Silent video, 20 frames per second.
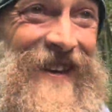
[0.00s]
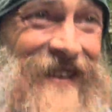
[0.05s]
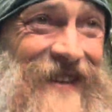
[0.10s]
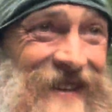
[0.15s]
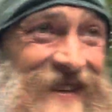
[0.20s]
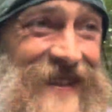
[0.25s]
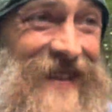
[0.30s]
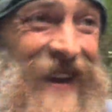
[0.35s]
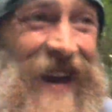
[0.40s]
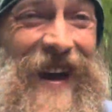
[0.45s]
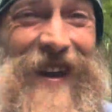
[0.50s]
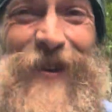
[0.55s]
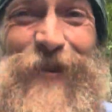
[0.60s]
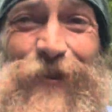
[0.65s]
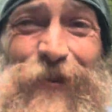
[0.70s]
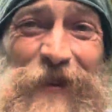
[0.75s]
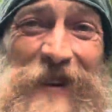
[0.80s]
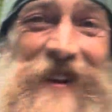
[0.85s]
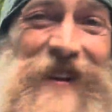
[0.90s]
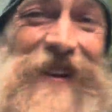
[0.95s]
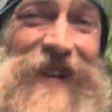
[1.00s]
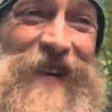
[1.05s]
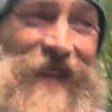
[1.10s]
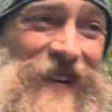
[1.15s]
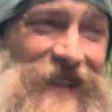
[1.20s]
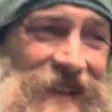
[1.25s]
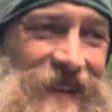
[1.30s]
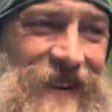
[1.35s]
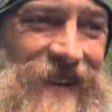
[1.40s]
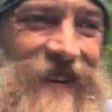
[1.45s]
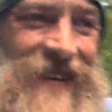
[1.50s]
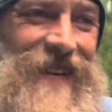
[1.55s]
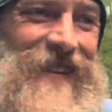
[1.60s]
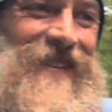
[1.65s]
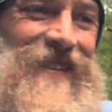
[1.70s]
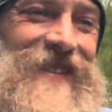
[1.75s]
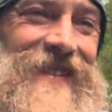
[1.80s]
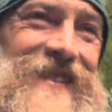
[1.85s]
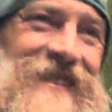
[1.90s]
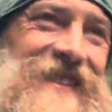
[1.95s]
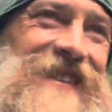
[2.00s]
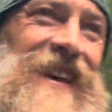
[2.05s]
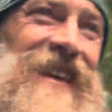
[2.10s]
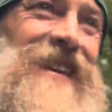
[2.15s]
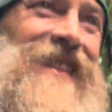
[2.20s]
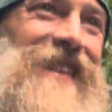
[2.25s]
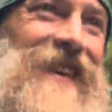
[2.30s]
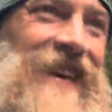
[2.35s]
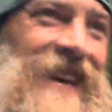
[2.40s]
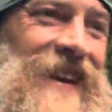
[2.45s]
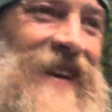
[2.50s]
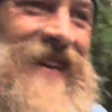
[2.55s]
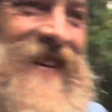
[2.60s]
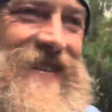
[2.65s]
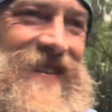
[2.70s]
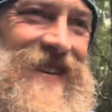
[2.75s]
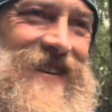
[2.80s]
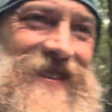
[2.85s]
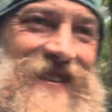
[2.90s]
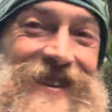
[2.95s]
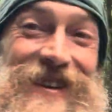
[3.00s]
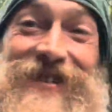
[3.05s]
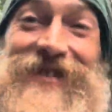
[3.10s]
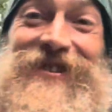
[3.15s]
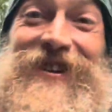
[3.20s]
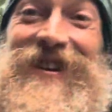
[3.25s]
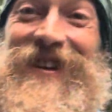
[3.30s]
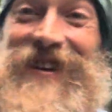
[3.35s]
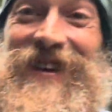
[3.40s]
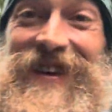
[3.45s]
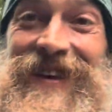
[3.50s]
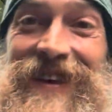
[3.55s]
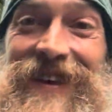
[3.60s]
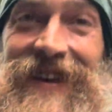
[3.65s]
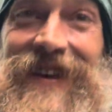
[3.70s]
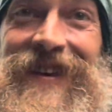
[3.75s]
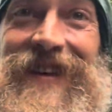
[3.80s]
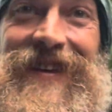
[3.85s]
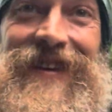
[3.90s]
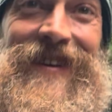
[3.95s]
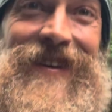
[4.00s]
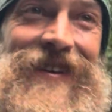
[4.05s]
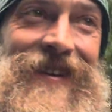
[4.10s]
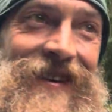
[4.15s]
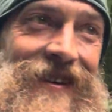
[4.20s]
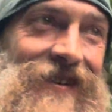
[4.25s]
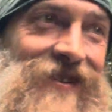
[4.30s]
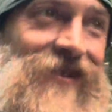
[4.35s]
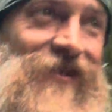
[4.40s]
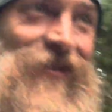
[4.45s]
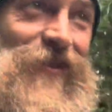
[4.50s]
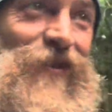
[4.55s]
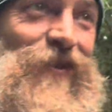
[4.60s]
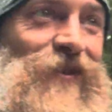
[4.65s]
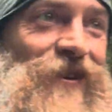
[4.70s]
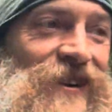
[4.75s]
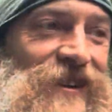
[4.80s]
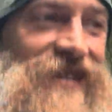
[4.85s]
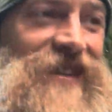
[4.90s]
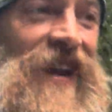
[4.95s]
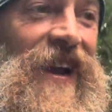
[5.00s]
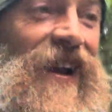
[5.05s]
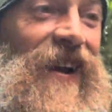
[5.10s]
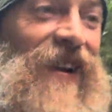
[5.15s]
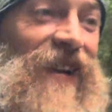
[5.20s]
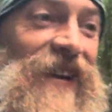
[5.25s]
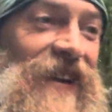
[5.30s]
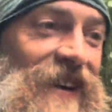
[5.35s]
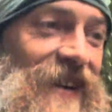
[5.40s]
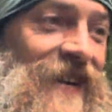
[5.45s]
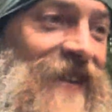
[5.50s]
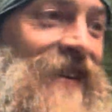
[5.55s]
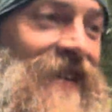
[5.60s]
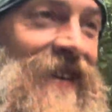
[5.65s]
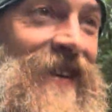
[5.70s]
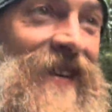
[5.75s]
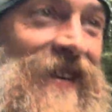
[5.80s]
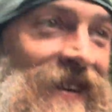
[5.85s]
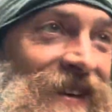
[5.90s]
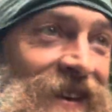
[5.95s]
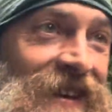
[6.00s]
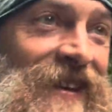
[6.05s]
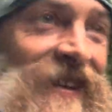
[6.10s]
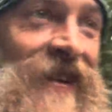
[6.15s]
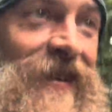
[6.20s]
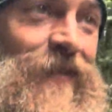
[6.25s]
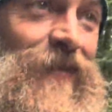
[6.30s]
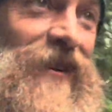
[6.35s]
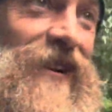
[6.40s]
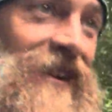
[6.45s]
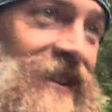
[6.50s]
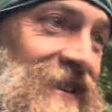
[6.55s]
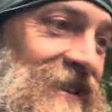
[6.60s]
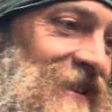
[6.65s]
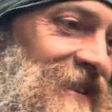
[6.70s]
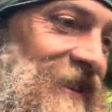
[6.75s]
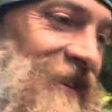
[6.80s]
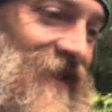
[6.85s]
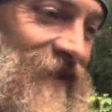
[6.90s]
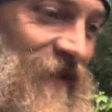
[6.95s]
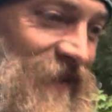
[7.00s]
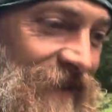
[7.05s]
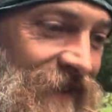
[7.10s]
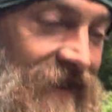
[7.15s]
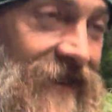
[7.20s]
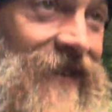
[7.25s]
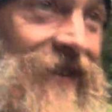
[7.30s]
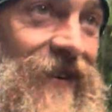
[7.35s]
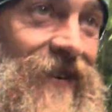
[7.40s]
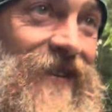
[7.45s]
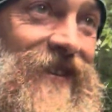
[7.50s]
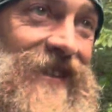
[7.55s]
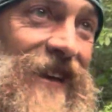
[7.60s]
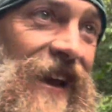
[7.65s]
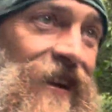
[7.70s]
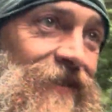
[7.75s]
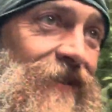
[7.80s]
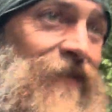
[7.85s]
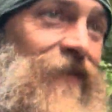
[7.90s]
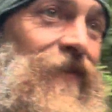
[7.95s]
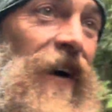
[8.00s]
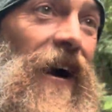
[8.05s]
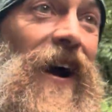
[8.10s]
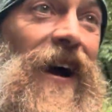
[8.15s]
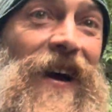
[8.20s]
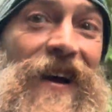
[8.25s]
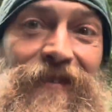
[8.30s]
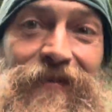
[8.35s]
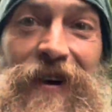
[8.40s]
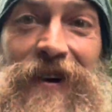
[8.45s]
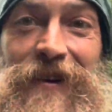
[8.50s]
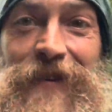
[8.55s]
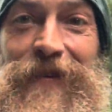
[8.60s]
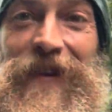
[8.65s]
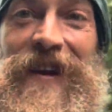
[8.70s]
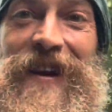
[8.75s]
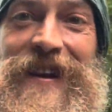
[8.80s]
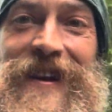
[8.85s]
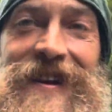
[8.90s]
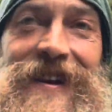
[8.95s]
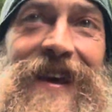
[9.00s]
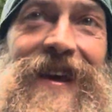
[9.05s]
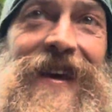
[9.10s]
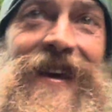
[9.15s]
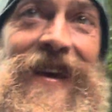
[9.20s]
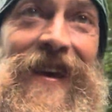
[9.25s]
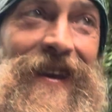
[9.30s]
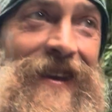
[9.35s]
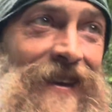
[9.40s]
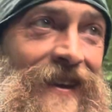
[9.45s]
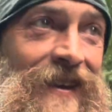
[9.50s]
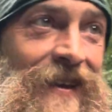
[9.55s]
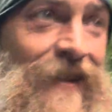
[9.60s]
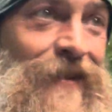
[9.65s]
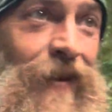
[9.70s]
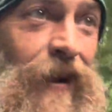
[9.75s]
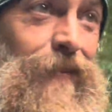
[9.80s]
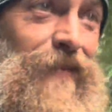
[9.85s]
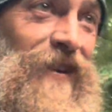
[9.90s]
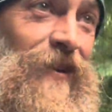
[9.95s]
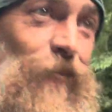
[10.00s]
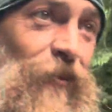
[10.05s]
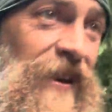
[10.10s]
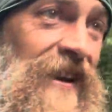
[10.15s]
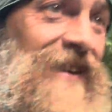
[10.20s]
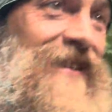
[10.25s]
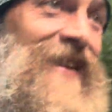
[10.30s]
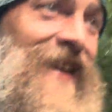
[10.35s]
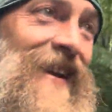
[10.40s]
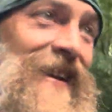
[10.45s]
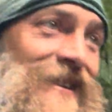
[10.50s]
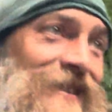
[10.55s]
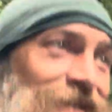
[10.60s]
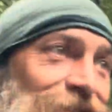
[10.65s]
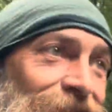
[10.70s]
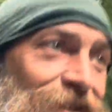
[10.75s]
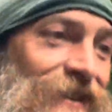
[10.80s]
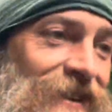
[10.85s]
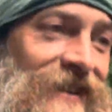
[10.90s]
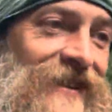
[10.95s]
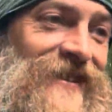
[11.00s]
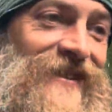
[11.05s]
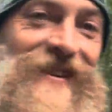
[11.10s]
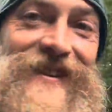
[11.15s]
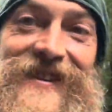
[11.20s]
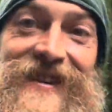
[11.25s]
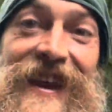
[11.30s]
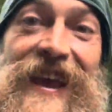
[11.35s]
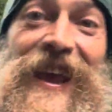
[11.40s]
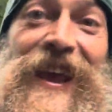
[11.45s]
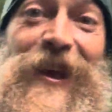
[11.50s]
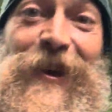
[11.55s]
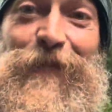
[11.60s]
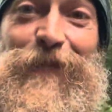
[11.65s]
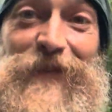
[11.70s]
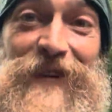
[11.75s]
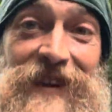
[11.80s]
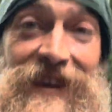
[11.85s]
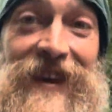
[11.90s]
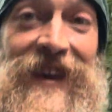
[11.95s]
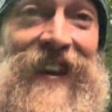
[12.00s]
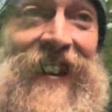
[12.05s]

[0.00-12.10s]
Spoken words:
It's kind of weird and unsettling because it's such a tourist area. But it's, I don't know, it's after 5 on a rainy day. Probably the weekday too, and it's just empty.